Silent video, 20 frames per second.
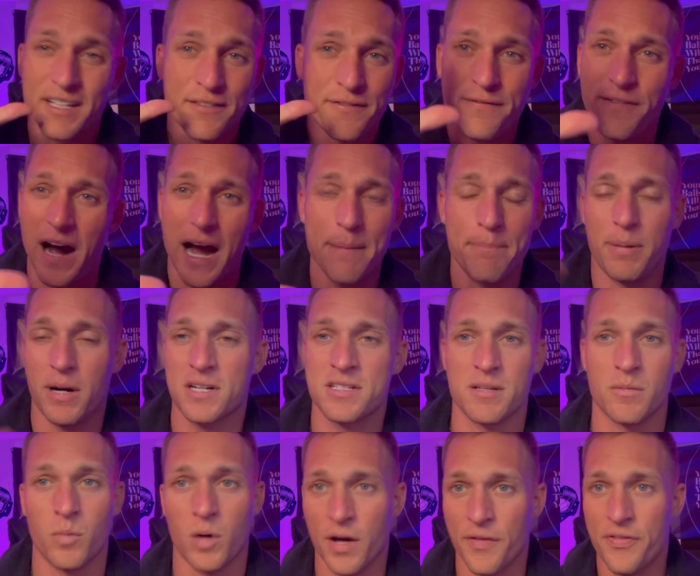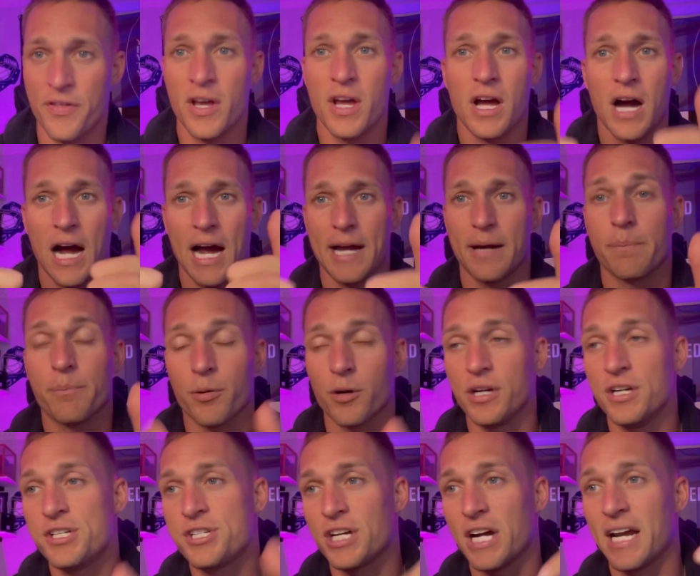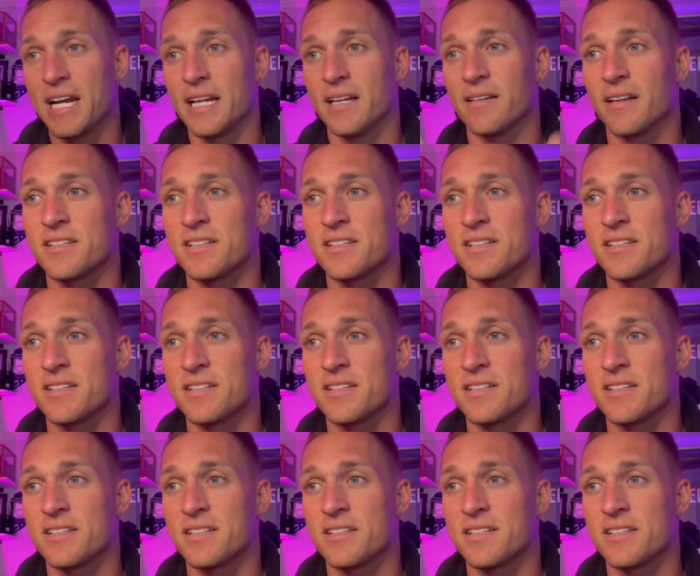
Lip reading: $5 a month. I appreciate it.